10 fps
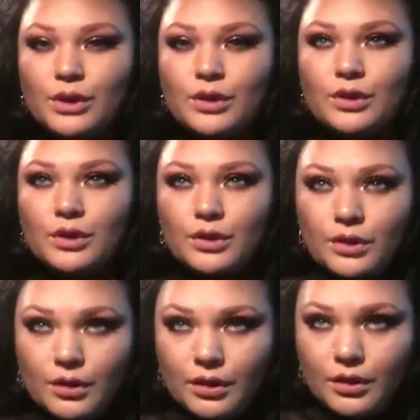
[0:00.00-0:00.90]

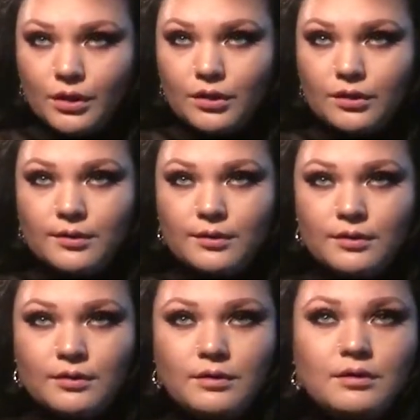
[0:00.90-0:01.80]

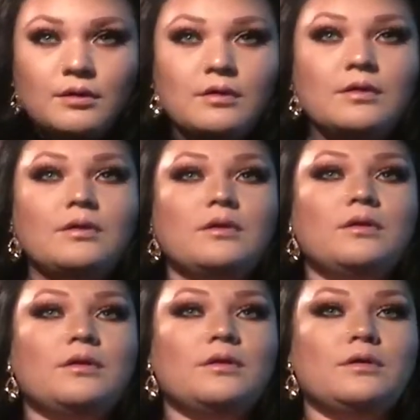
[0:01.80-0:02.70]

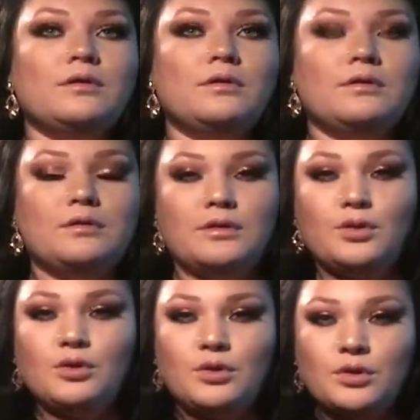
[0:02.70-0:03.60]

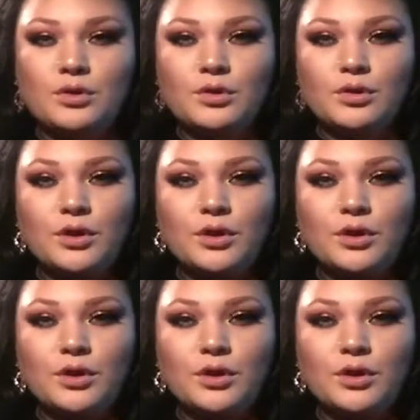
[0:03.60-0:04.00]
(not speaking)